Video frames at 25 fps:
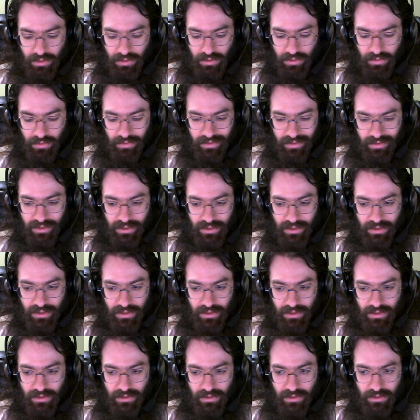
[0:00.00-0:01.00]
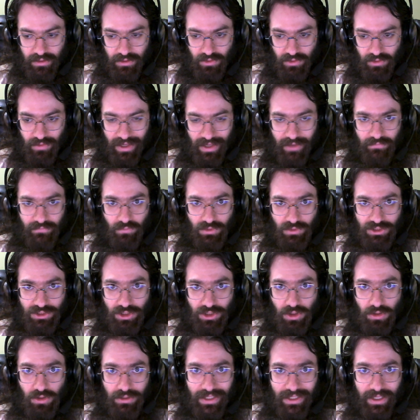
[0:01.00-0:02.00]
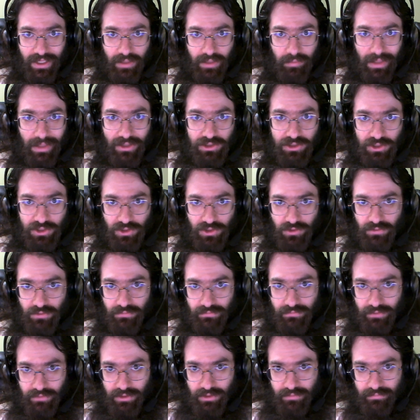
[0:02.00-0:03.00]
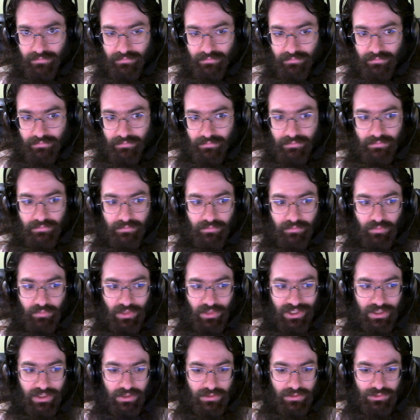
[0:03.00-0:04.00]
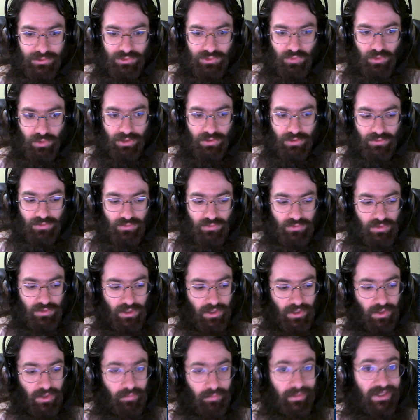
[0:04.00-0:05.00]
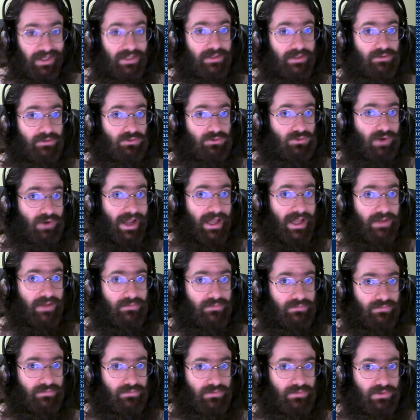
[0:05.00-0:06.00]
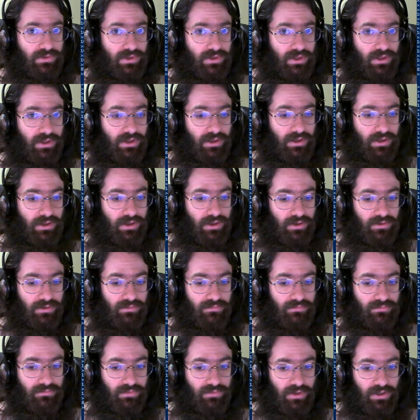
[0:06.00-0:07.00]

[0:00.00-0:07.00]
you have what's called a bell curve, because when you make a little graph of